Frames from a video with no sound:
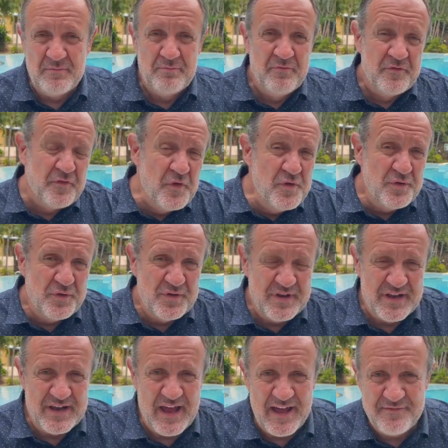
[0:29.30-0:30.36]
food
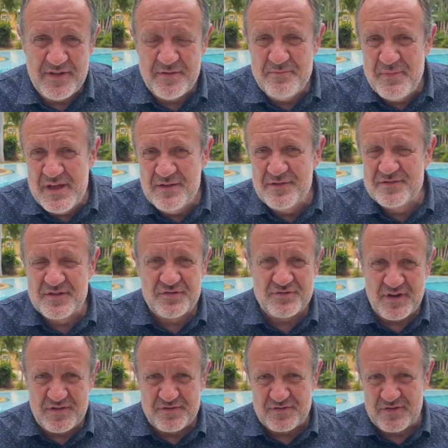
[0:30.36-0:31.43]
and having meals at
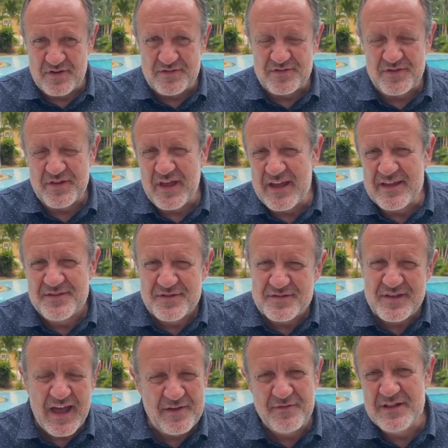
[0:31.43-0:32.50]
restaurants so they can just
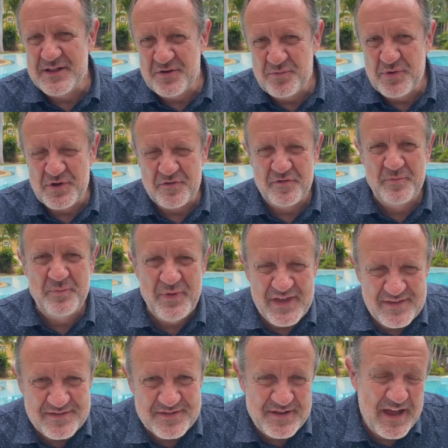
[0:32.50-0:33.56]
have a little bit of
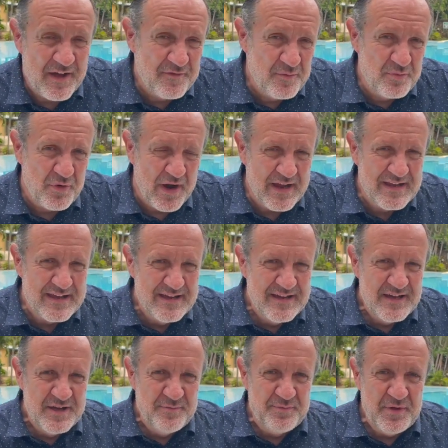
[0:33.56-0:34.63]
peace and have a break.
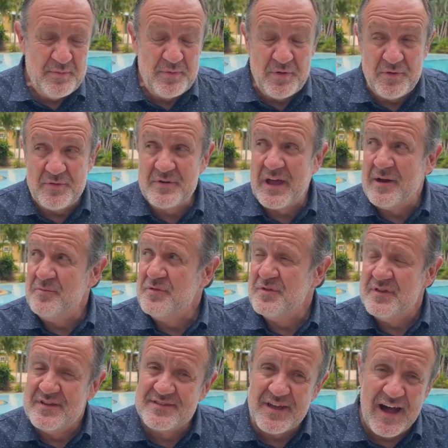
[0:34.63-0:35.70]
People come to
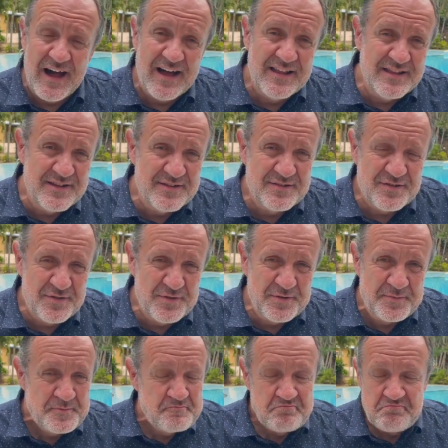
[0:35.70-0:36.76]
this island to
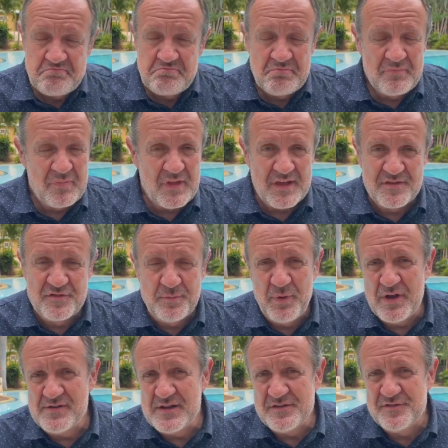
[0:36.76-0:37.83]

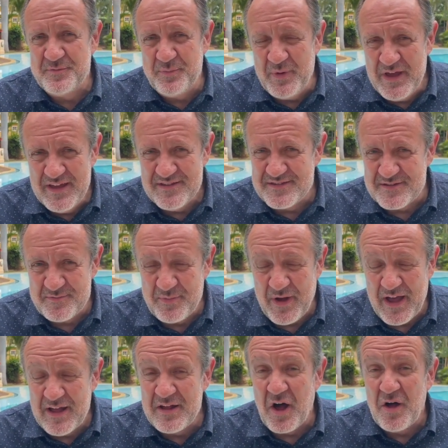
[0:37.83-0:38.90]
experience peace and
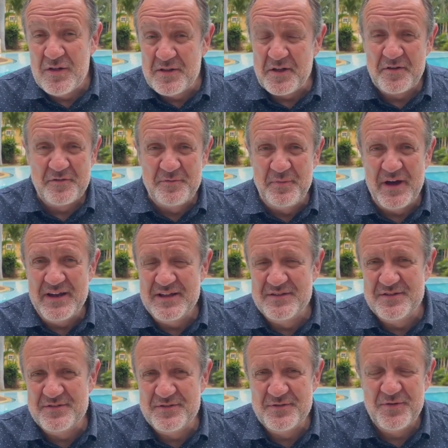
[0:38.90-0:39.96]
pay a whole lot of money
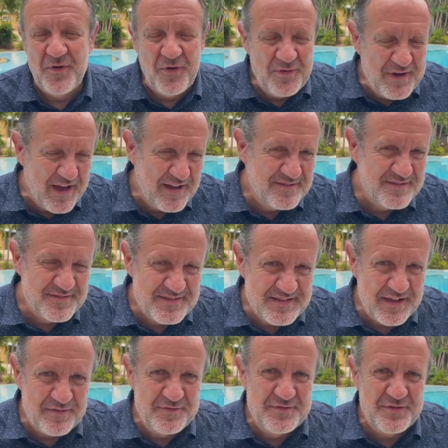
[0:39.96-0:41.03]
to do all kinds of
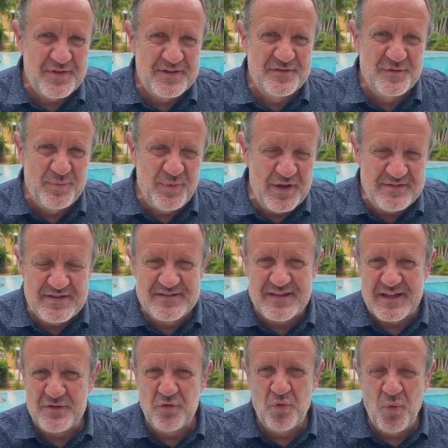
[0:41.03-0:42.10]
stuff to experience
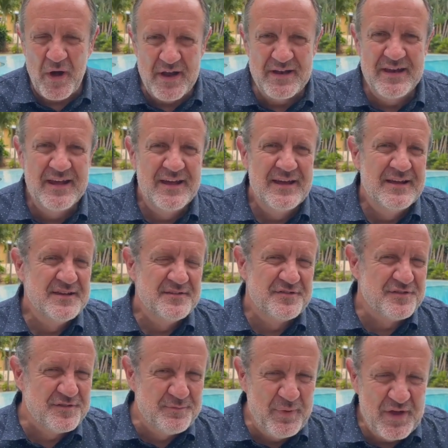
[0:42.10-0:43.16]
that one
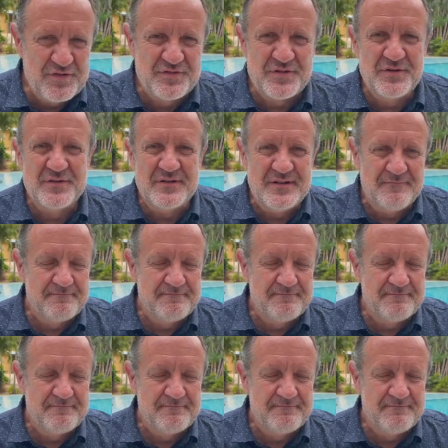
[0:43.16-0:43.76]
special